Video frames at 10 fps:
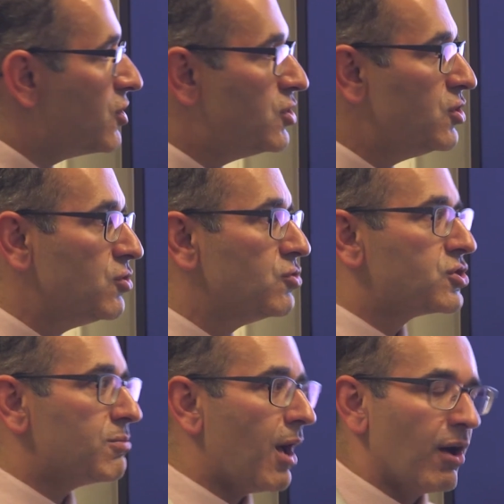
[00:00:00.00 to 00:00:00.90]
a
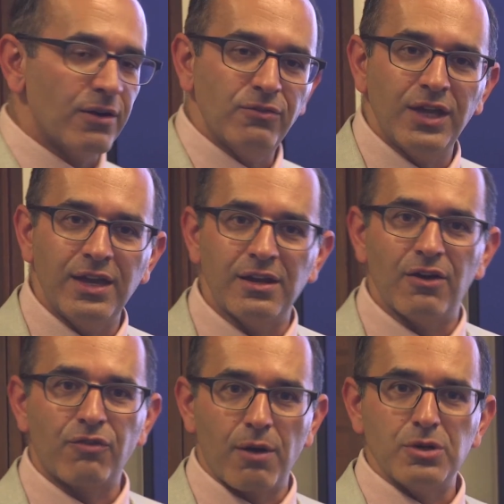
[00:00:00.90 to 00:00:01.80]
huge amount of
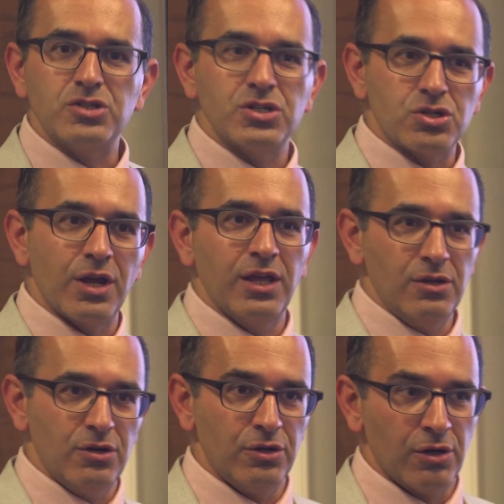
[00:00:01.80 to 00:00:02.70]
data from which you
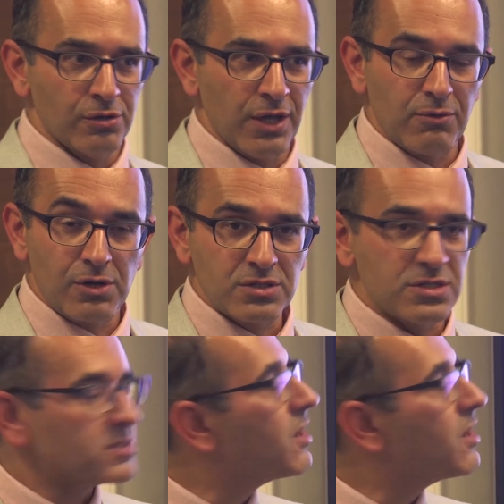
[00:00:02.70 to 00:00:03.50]
train your neural networks to